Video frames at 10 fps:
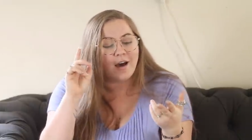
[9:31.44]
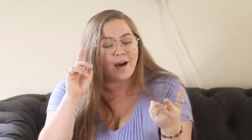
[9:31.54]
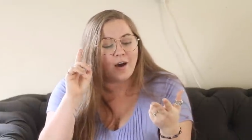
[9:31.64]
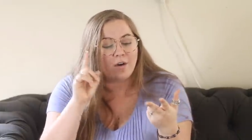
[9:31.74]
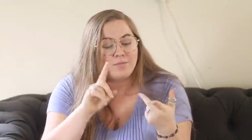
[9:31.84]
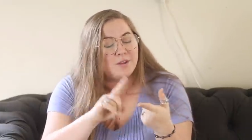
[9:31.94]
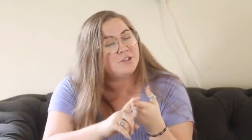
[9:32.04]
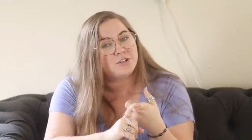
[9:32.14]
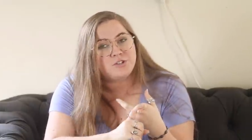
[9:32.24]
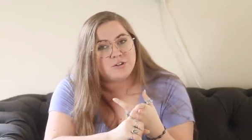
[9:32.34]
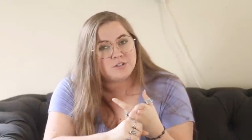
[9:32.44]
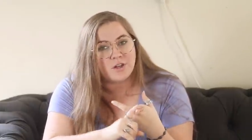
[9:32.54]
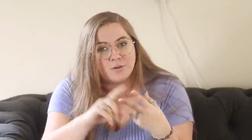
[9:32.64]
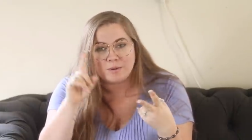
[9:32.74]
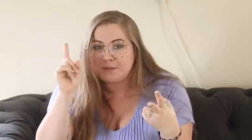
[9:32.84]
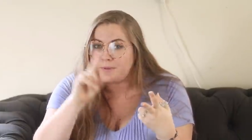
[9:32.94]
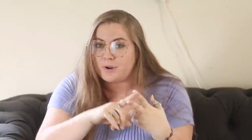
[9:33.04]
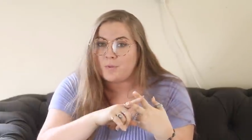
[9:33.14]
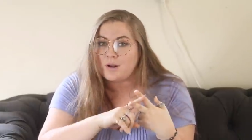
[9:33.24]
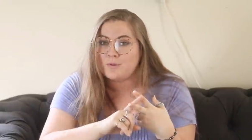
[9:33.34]
uh, not just your solid waste, but
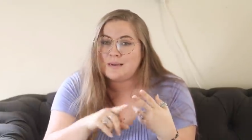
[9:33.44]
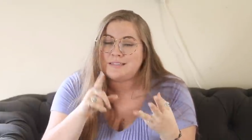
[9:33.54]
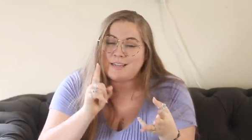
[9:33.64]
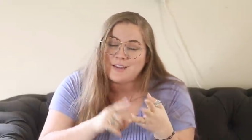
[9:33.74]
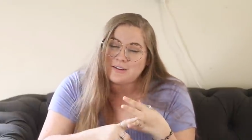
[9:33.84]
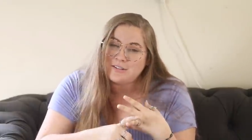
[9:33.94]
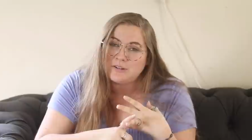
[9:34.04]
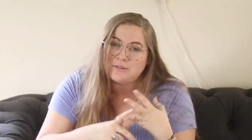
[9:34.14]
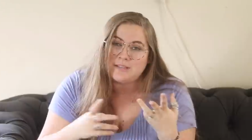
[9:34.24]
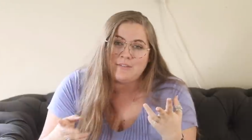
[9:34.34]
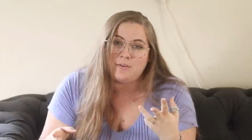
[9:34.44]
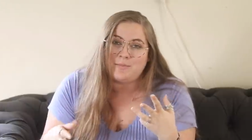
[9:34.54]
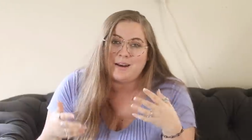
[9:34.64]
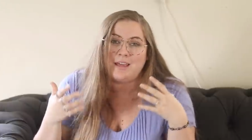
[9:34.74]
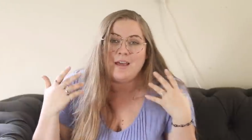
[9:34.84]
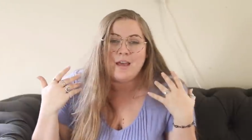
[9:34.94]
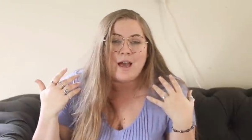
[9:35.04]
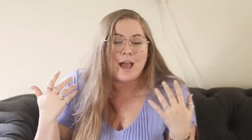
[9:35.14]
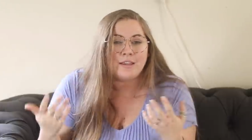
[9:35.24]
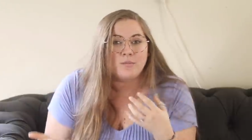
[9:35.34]
your water waste, and also save you money.
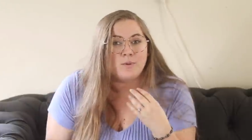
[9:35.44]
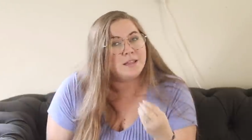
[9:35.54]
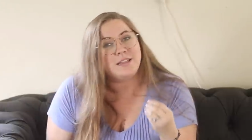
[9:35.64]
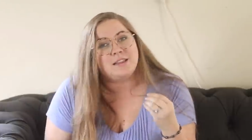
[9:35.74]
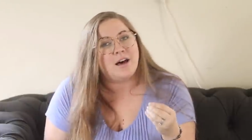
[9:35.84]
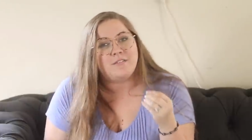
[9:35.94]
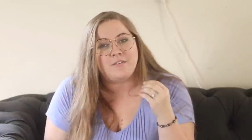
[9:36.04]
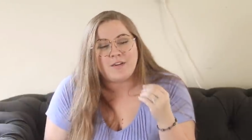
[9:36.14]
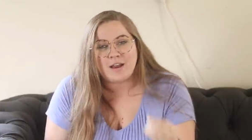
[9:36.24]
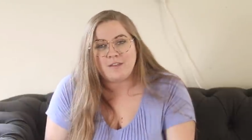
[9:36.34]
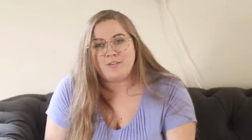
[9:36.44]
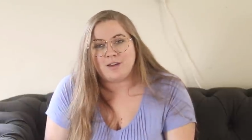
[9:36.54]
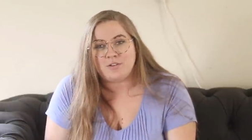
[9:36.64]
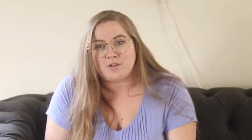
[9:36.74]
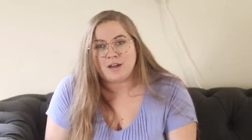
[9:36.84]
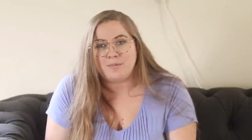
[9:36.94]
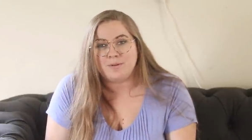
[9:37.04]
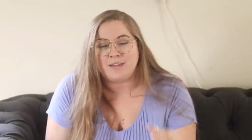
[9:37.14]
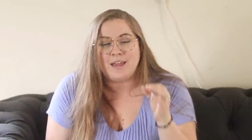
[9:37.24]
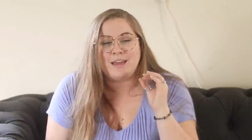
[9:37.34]
I'd really love if any of you guys try a
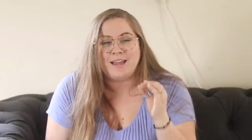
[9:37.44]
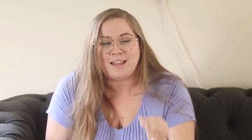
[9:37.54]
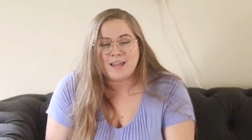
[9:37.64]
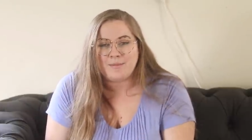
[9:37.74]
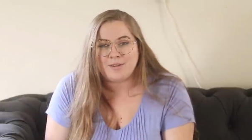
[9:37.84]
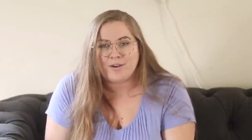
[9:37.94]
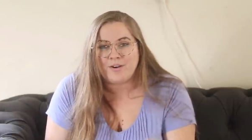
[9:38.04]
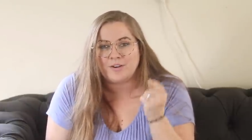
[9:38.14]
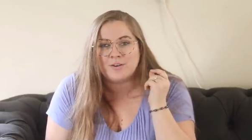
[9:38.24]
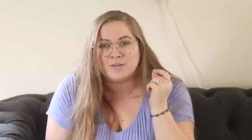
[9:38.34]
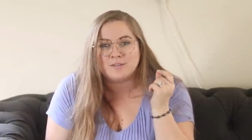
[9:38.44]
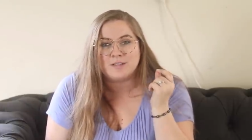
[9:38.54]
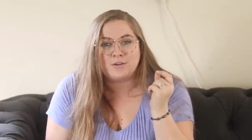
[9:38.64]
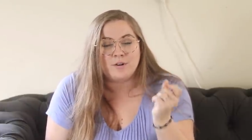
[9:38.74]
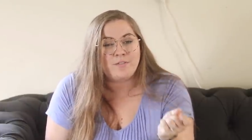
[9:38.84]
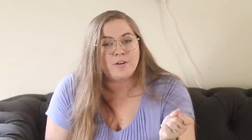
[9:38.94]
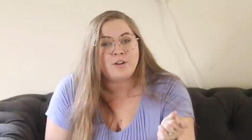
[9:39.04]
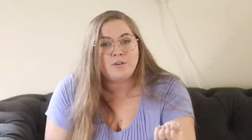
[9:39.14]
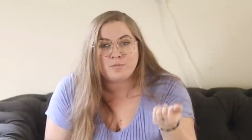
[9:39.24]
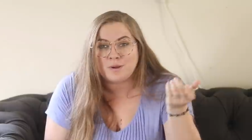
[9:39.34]
bidet, let me know how it goes, or if you
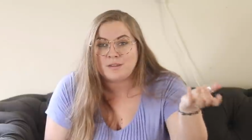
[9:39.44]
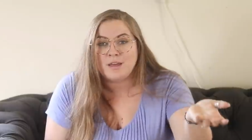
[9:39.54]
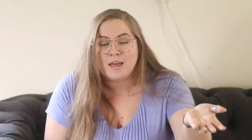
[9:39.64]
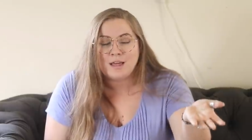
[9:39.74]
already use one,